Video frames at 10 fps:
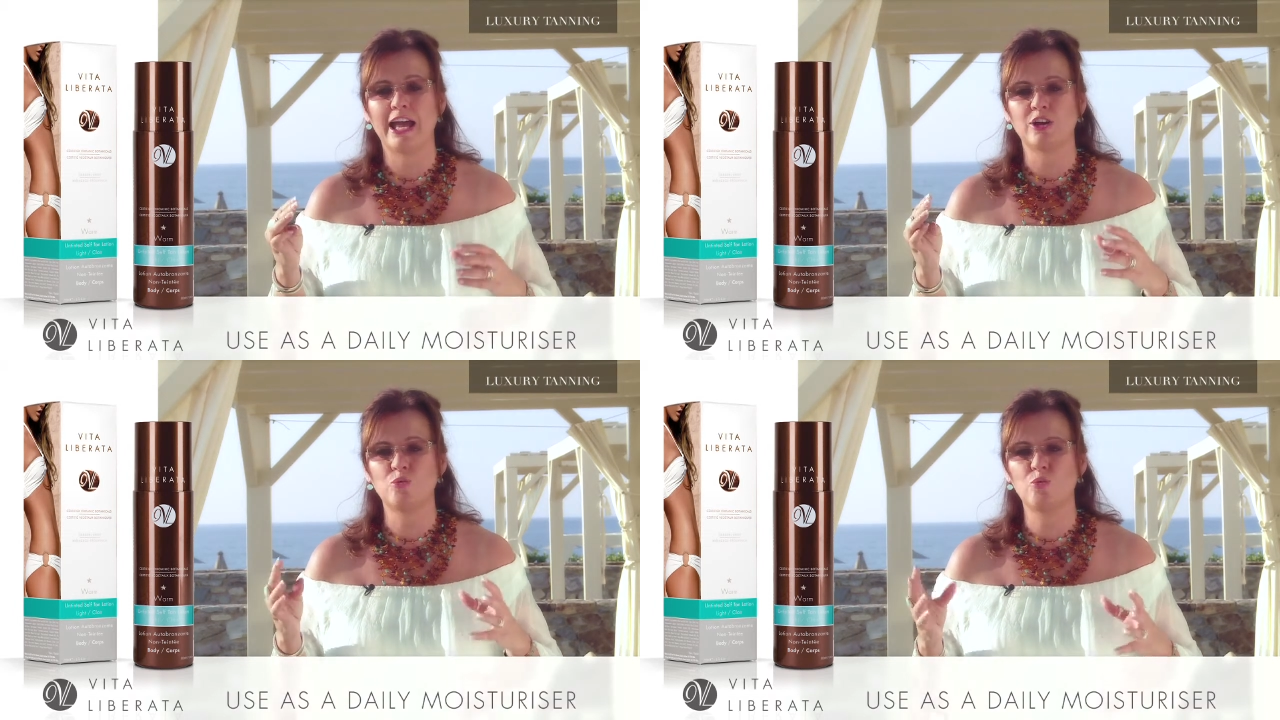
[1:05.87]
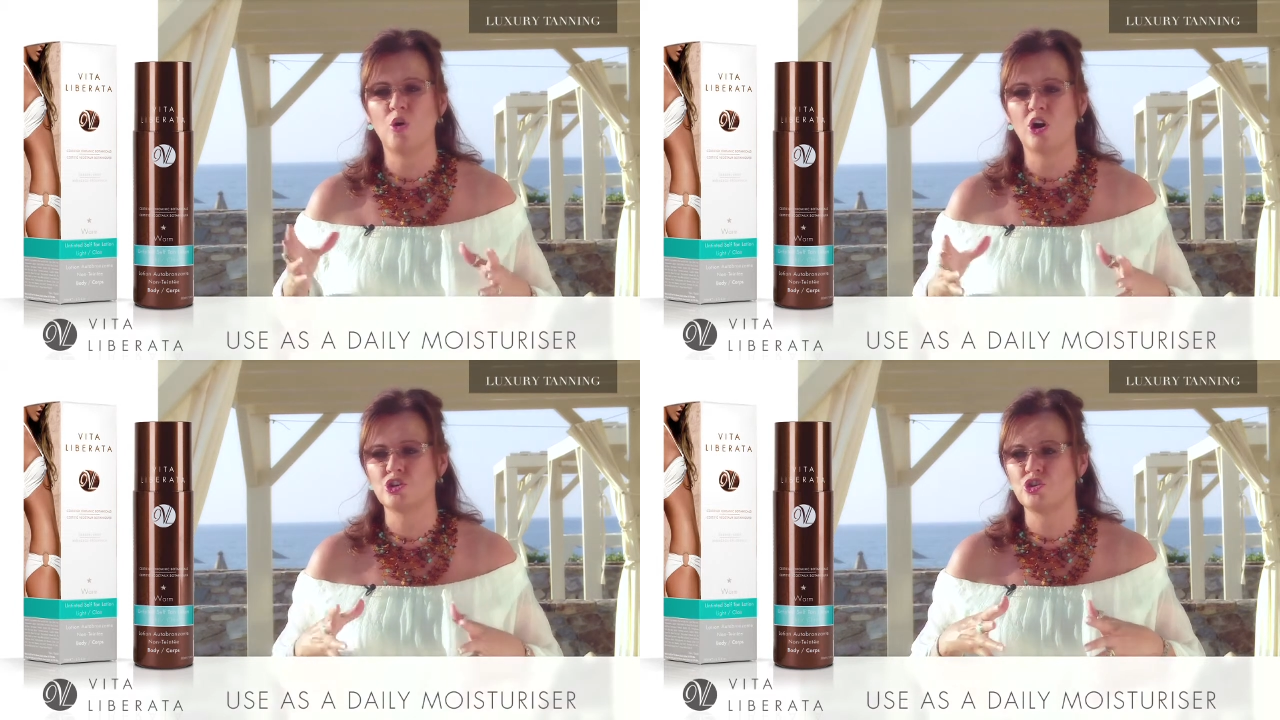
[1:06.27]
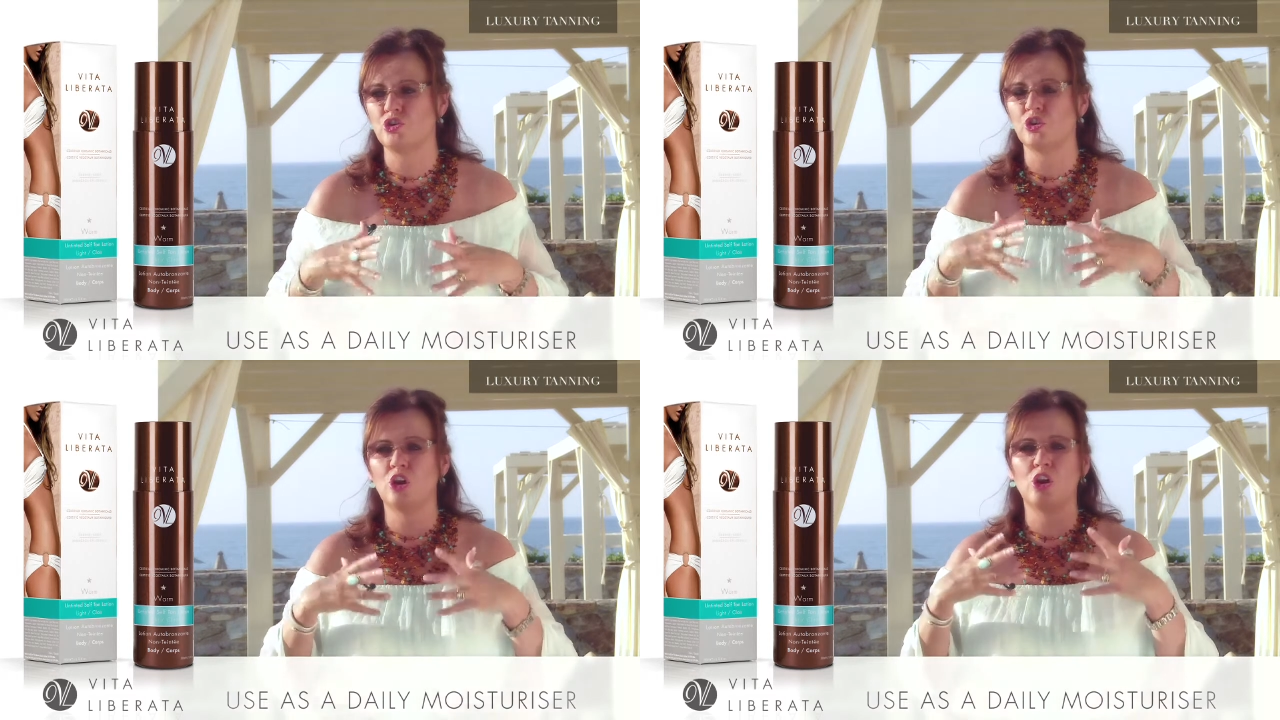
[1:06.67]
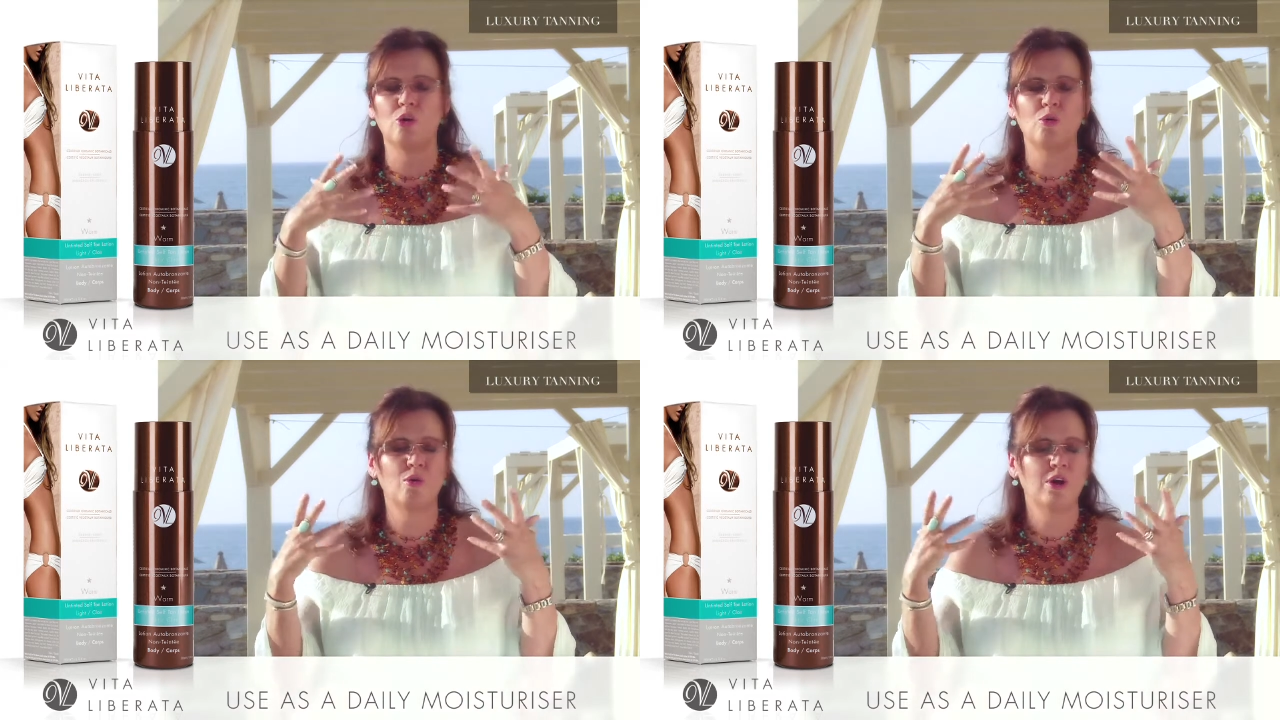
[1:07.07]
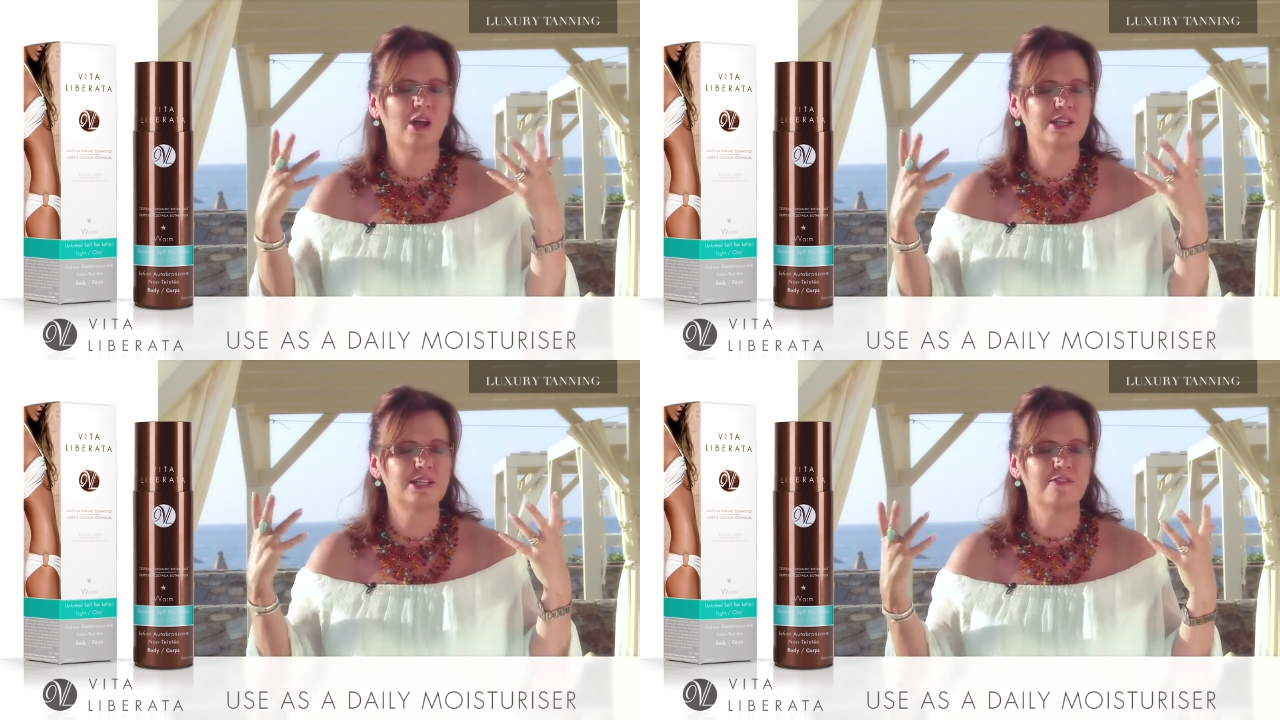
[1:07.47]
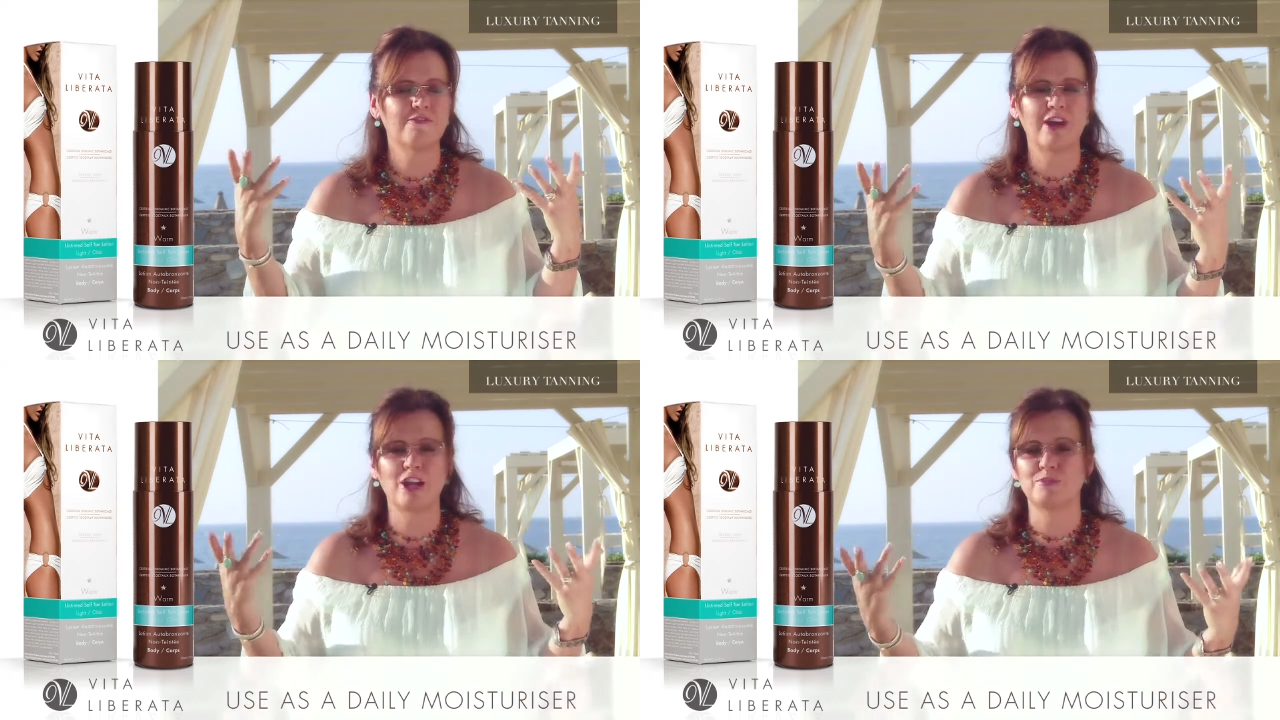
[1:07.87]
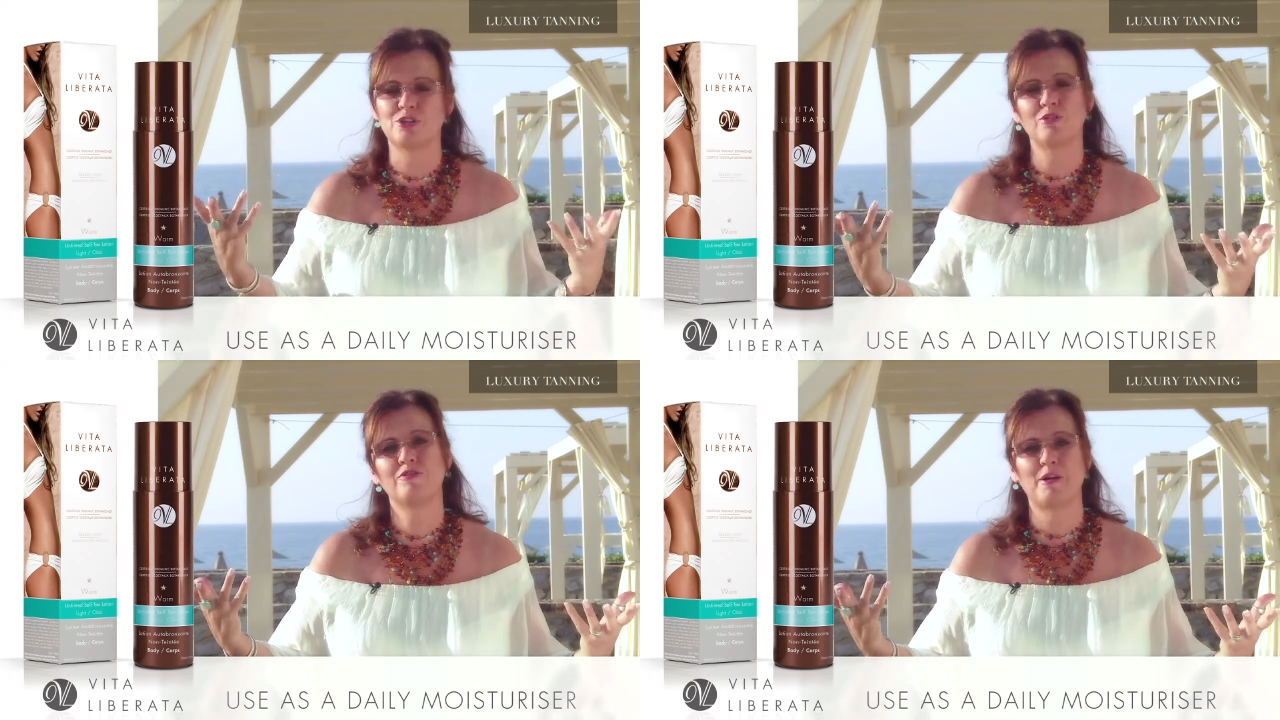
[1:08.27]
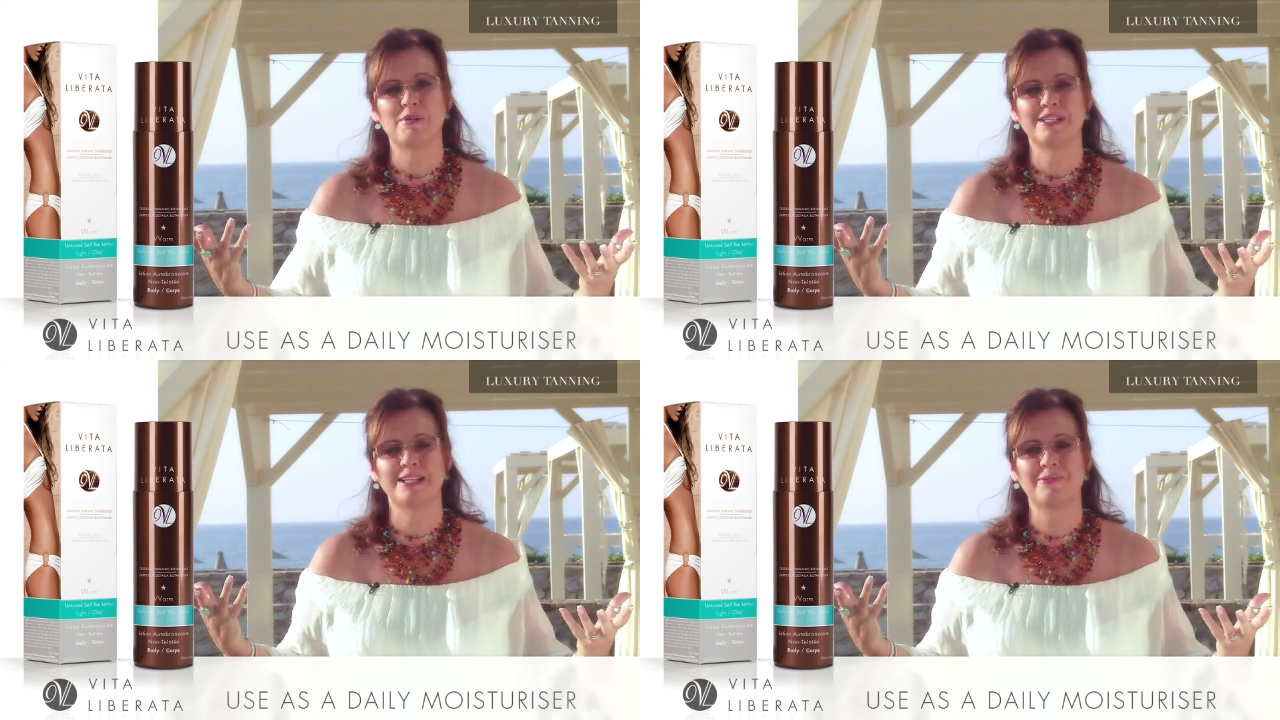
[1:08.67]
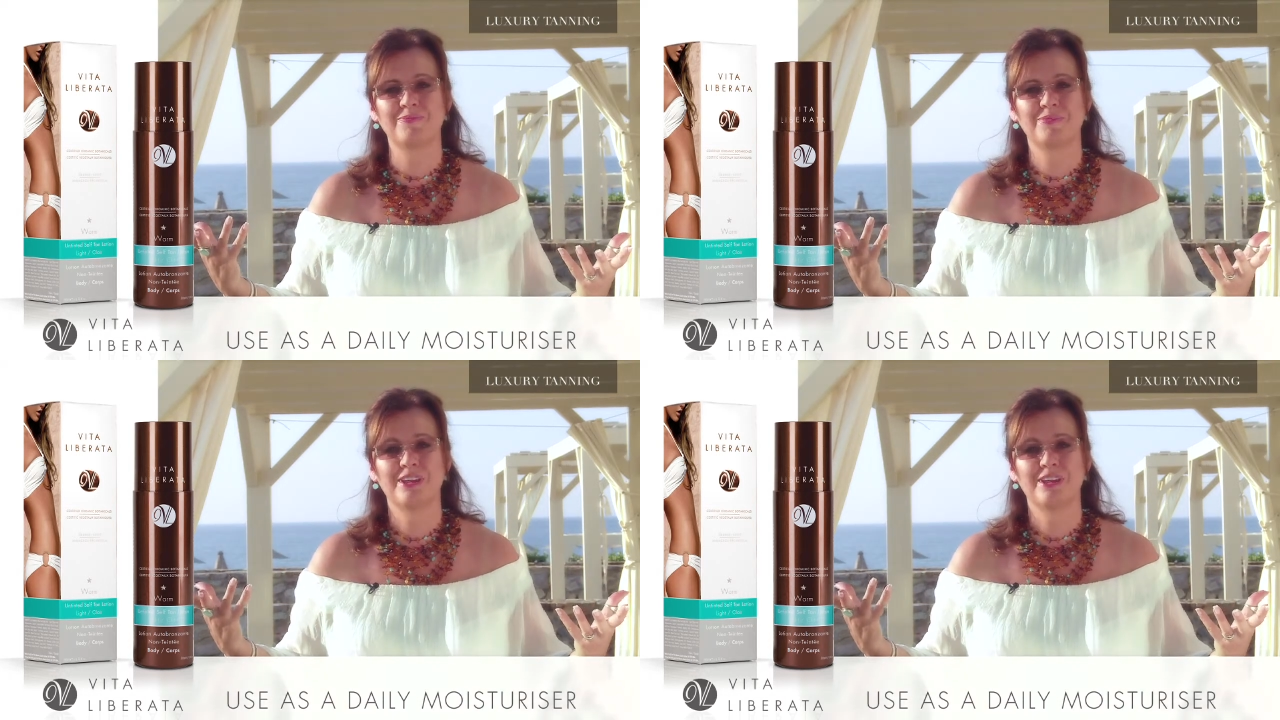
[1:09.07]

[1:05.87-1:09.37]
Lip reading: and watch your glow develop so fabulously.